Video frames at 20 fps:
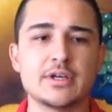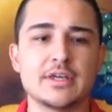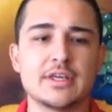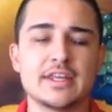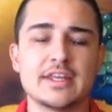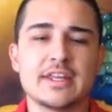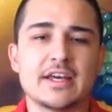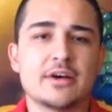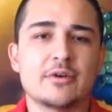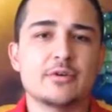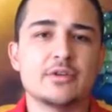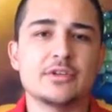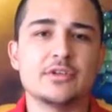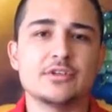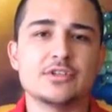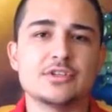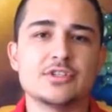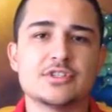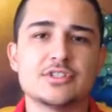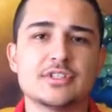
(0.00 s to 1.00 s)
get out
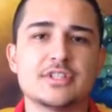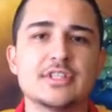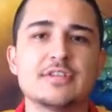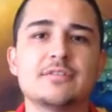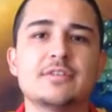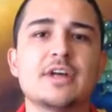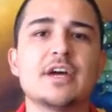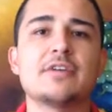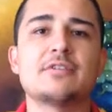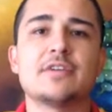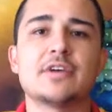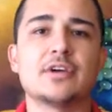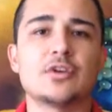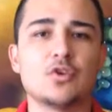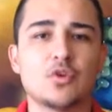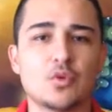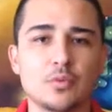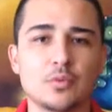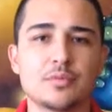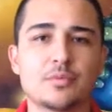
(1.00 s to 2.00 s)
and just live life like a
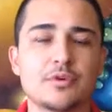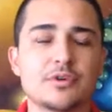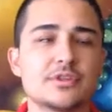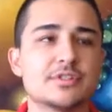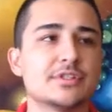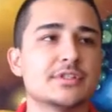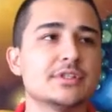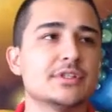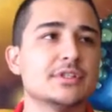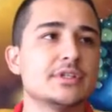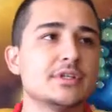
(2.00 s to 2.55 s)
normal person.